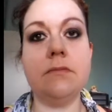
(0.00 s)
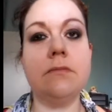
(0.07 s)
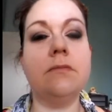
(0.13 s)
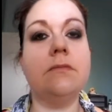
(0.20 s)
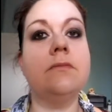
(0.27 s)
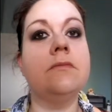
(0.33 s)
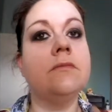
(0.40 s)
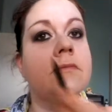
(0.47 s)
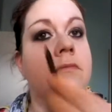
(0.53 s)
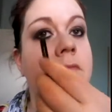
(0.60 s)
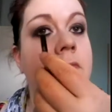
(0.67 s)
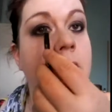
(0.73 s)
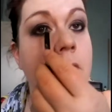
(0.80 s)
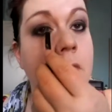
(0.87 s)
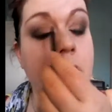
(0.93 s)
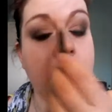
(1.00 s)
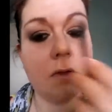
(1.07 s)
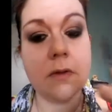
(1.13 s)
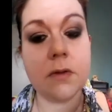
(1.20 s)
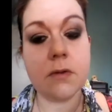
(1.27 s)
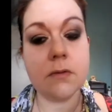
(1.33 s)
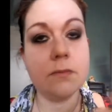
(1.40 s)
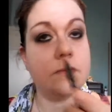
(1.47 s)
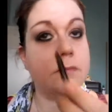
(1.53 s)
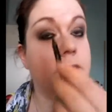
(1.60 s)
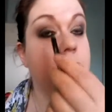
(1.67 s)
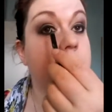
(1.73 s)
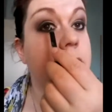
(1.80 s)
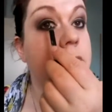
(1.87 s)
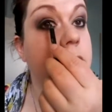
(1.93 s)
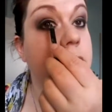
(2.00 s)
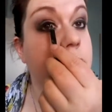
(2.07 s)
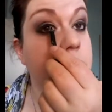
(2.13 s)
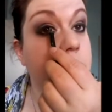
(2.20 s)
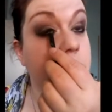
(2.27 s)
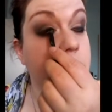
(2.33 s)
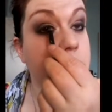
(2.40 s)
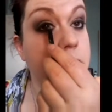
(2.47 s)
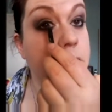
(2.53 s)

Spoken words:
I'm giving you fair warning. Look away, look away, look away.